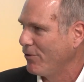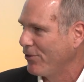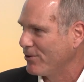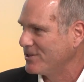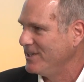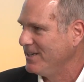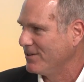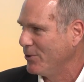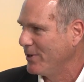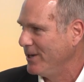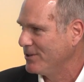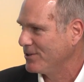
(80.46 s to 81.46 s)
13
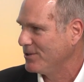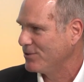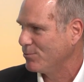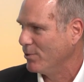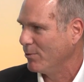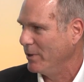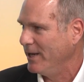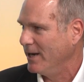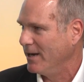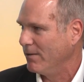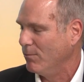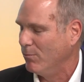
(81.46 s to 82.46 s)
locations where we
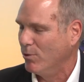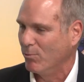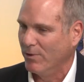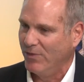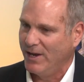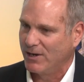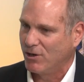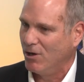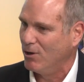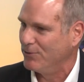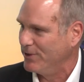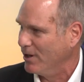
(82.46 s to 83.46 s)
had what were then
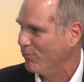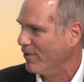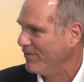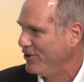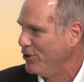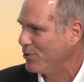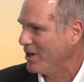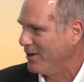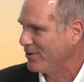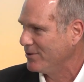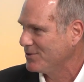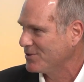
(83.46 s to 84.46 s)
called revenue
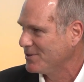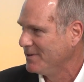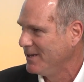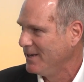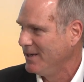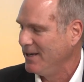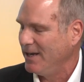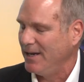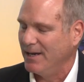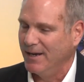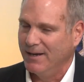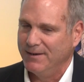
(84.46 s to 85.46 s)
cutters.
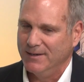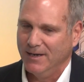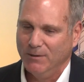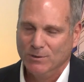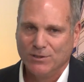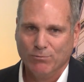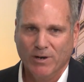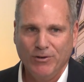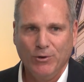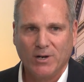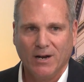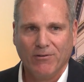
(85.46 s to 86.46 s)
And it was the
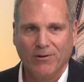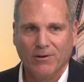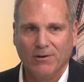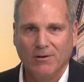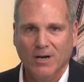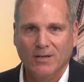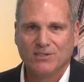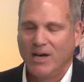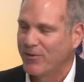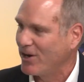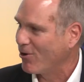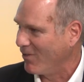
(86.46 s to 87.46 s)
revenue cutter
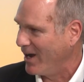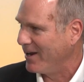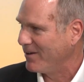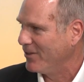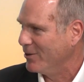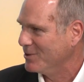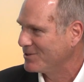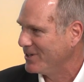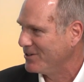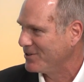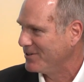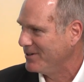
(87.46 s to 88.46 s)
South Carolina that was
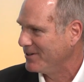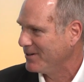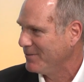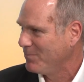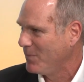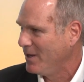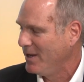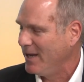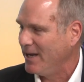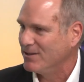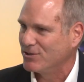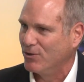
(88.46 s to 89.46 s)
stationed here. Wow.
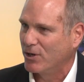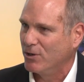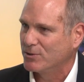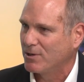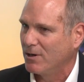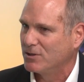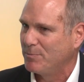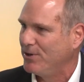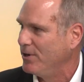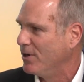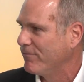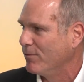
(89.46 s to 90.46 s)
And so the Coast Guard's been
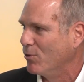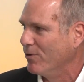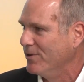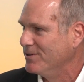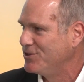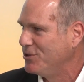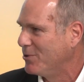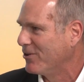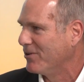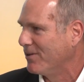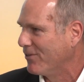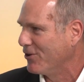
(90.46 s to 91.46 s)
here for more than
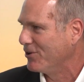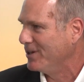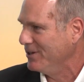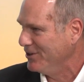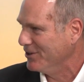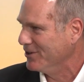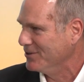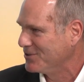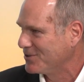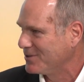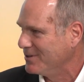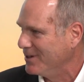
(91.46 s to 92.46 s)
230
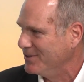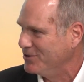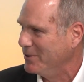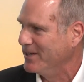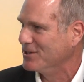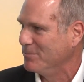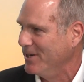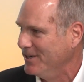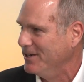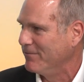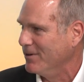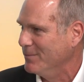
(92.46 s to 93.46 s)
years doing its many
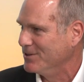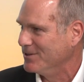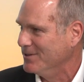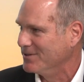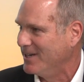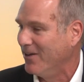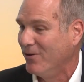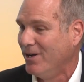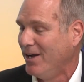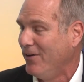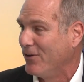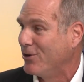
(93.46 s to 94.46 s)
different missions. Now the
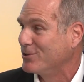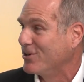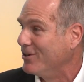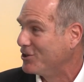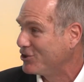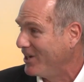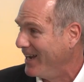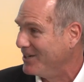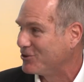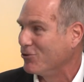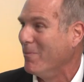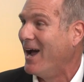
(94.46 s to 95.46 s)
Coast Guard has
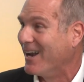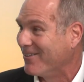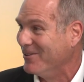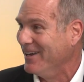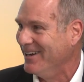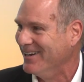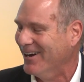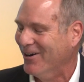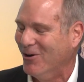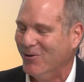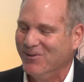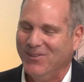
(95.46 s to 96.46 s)
changed dramatically
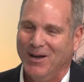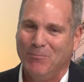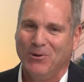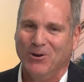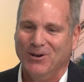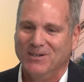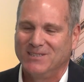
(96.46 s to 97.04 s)
over that period of